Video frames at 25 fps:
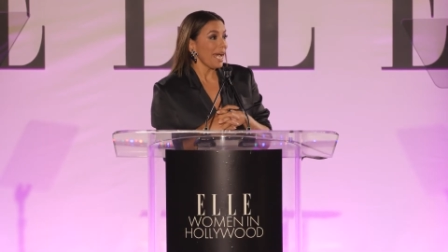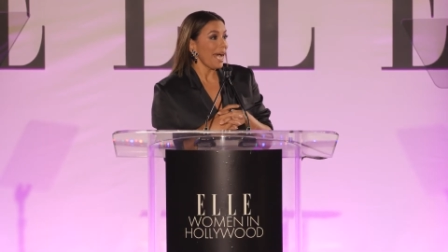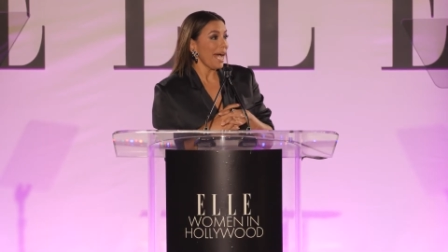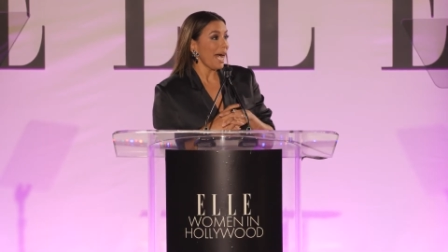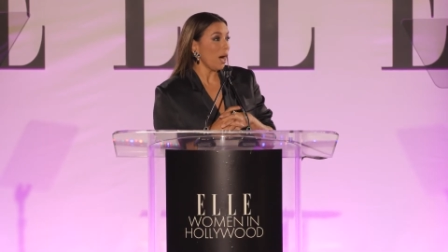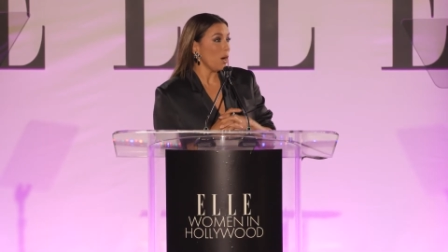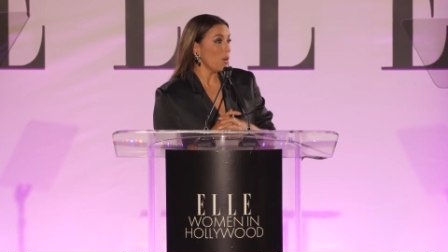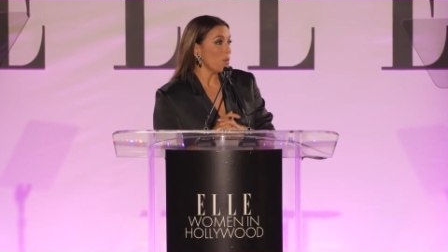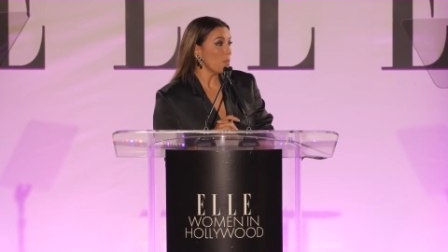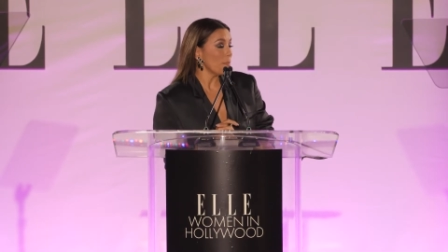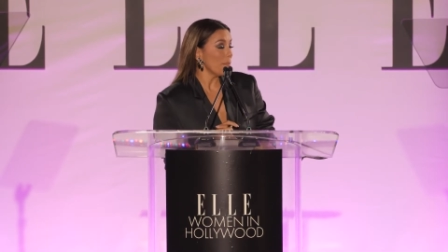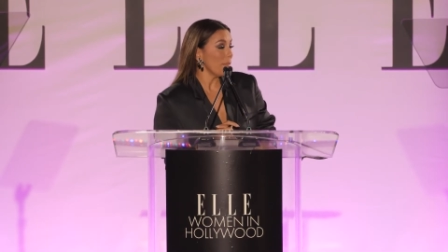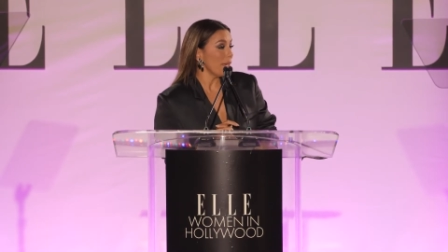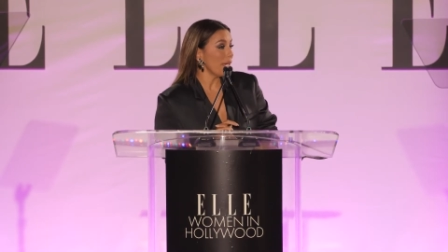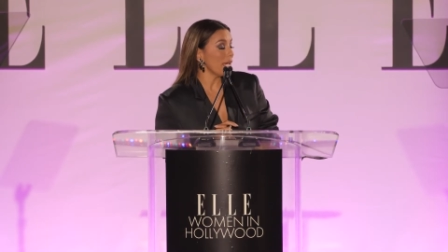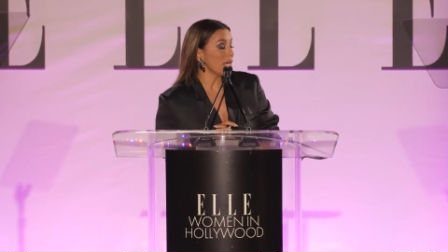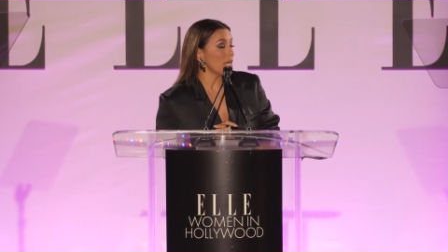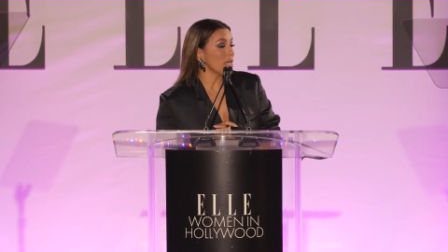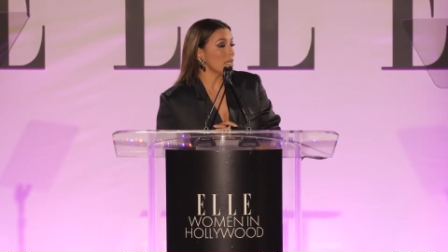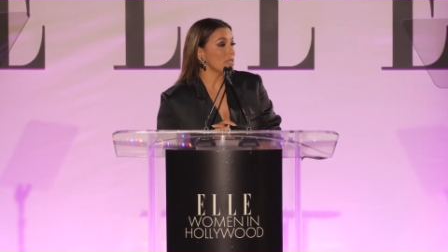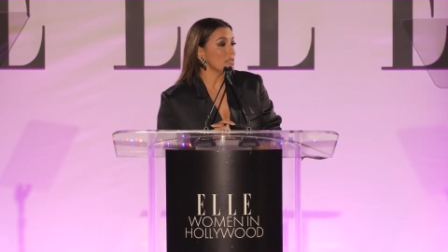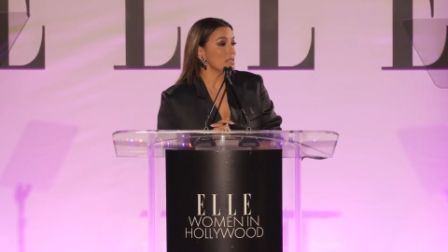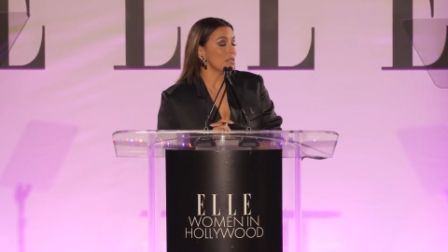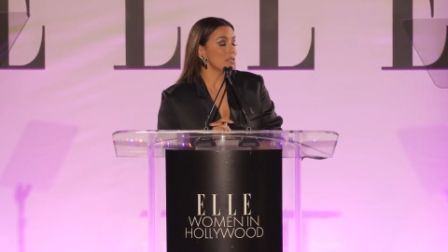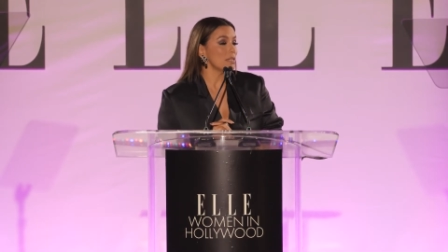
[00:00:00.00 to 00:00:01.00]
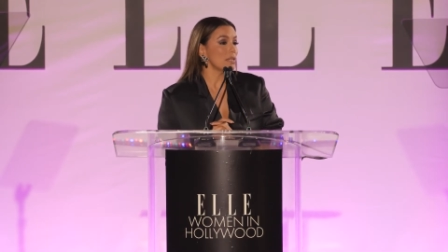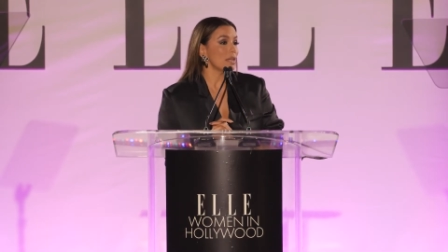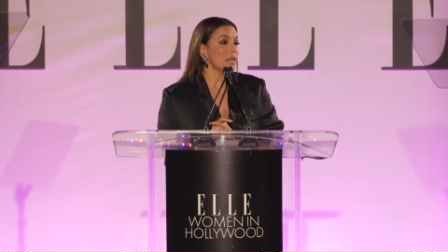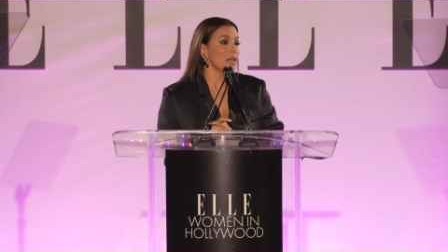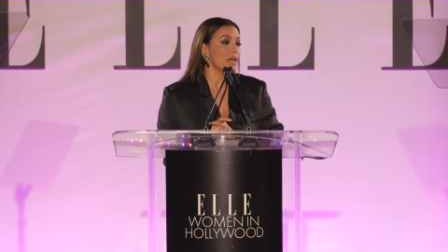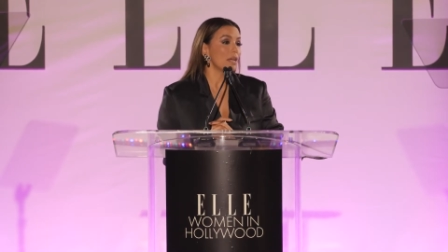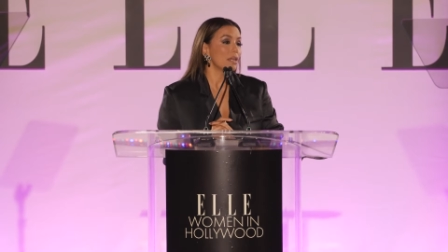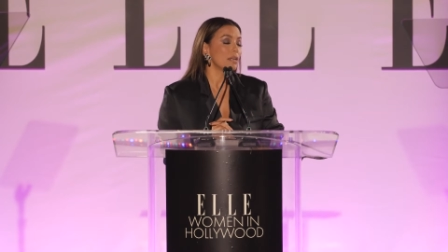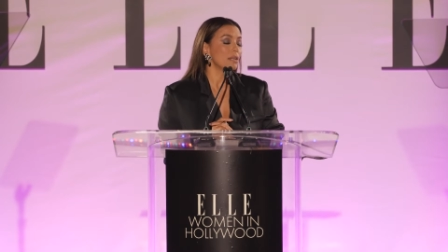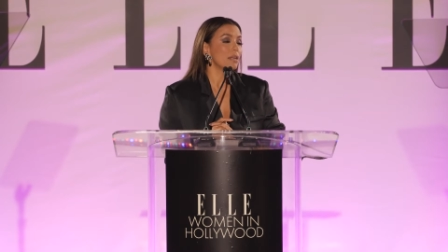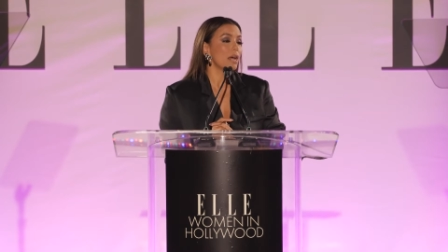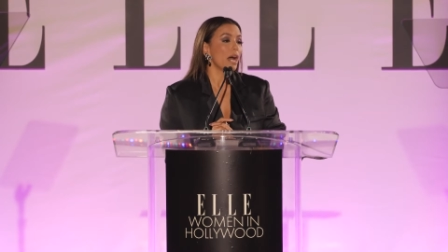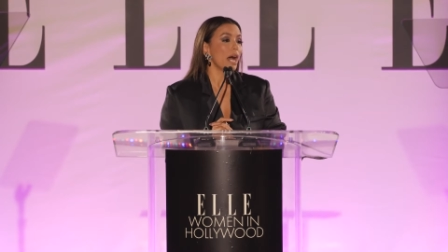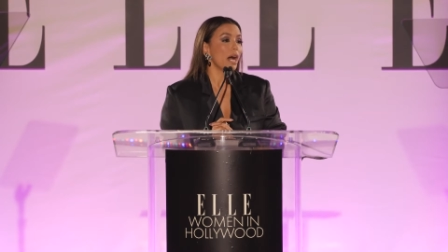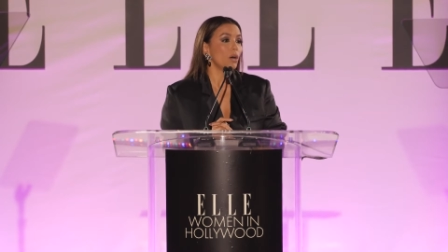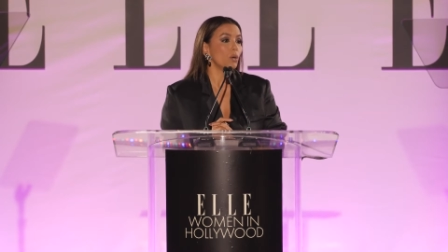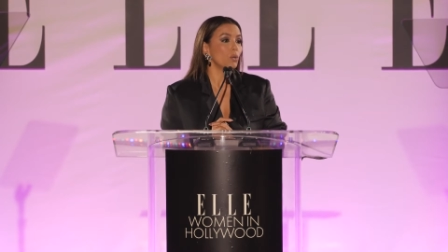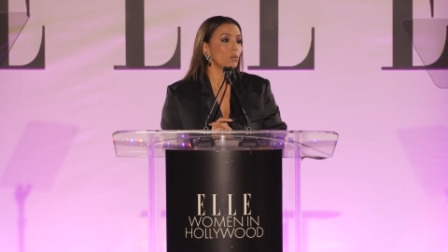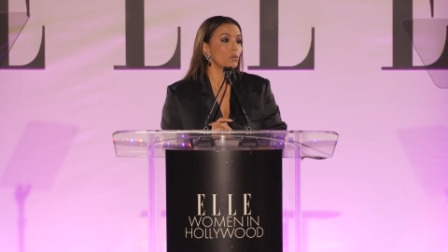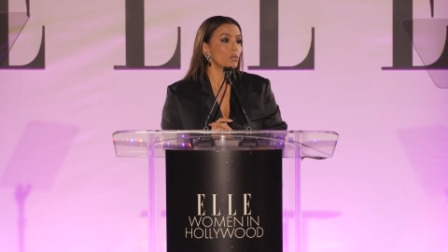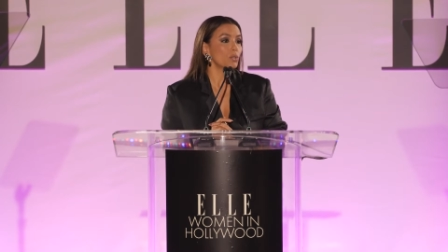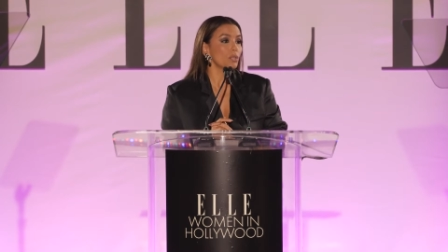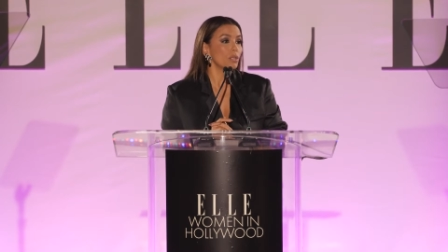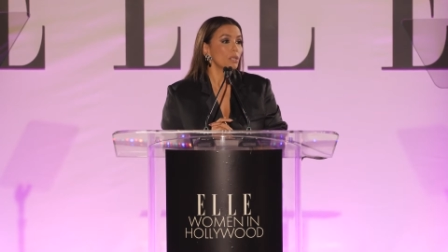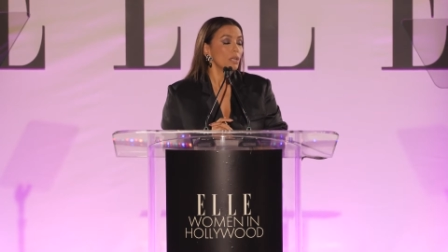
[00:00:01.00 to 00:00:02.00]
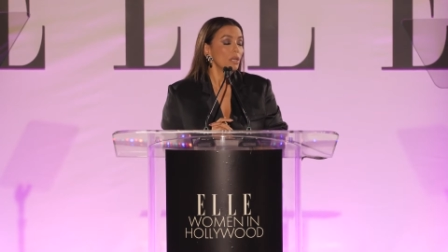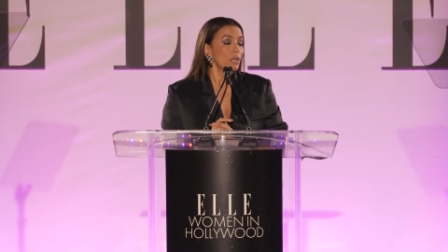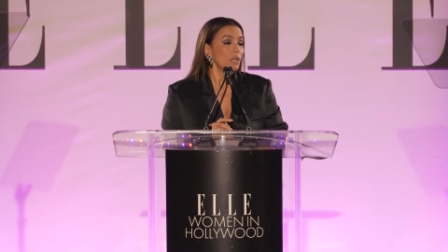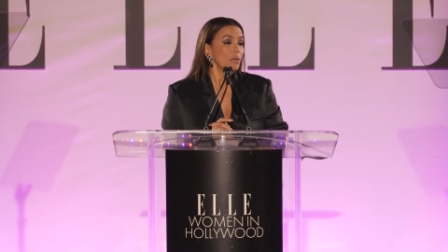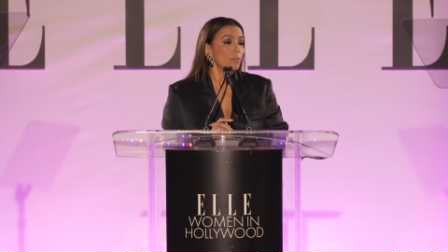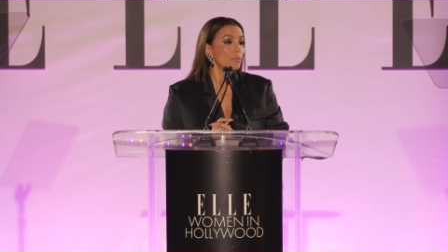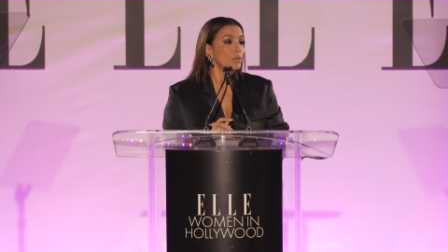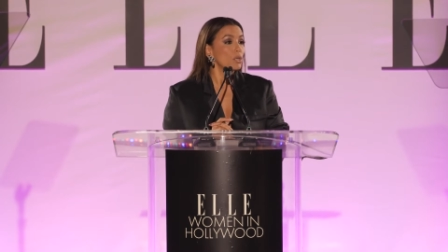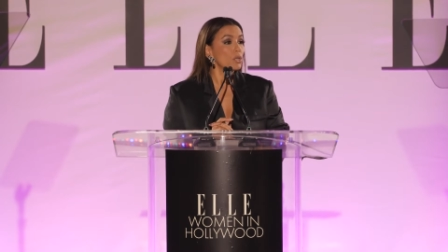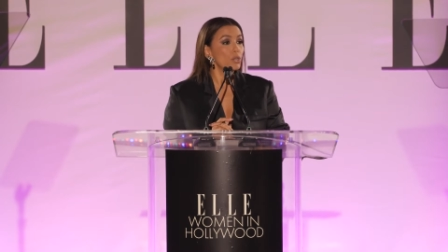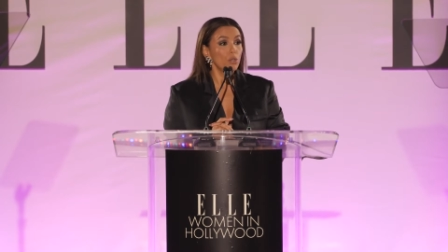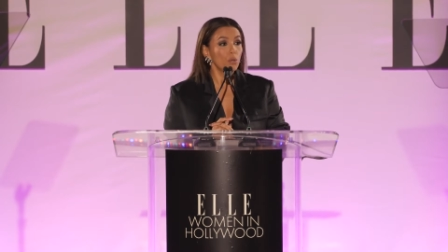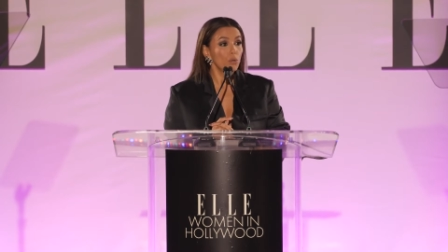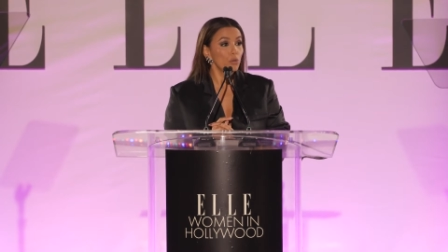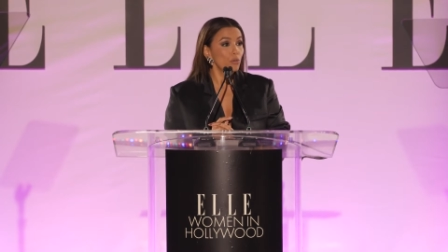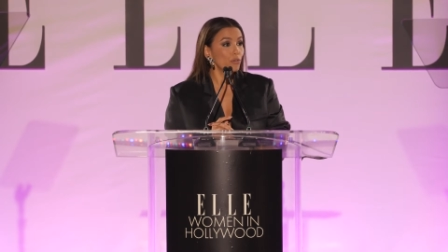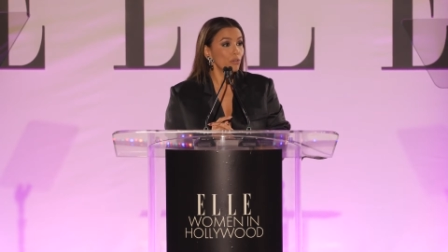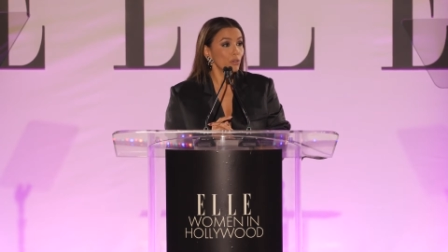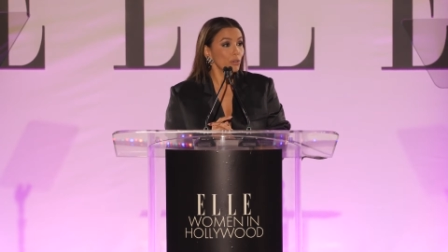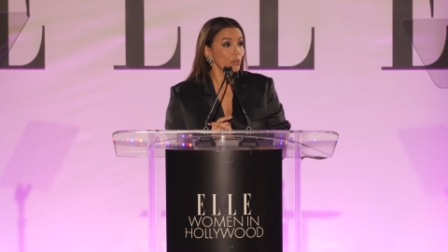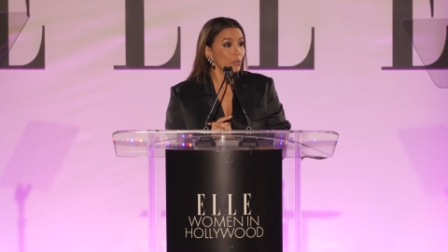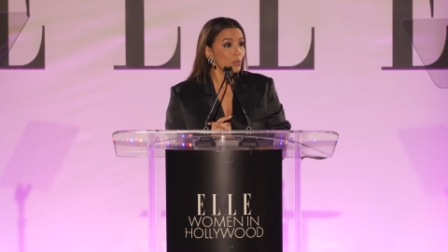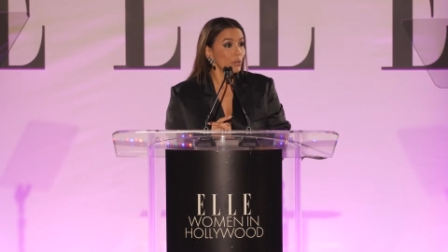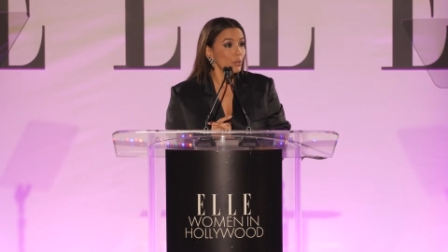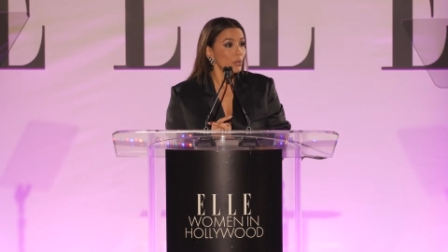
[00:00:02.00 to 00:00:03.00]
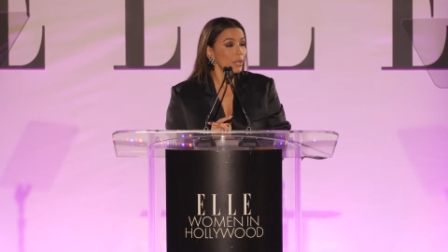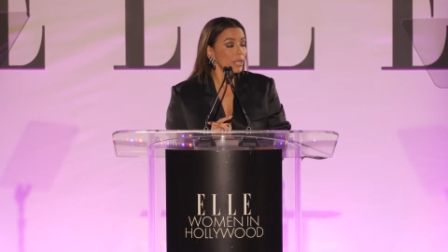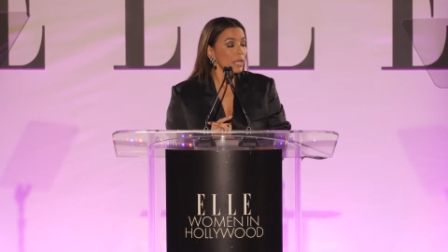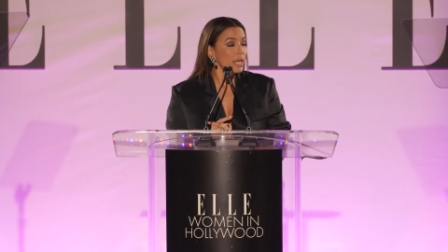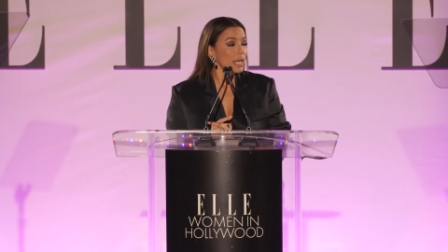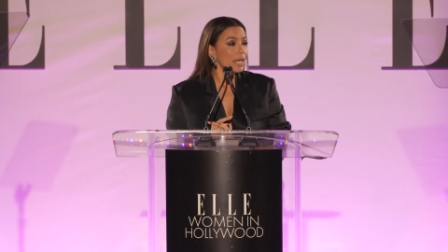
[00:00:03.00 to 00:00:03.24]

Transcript: outmanned and outmaneuvered,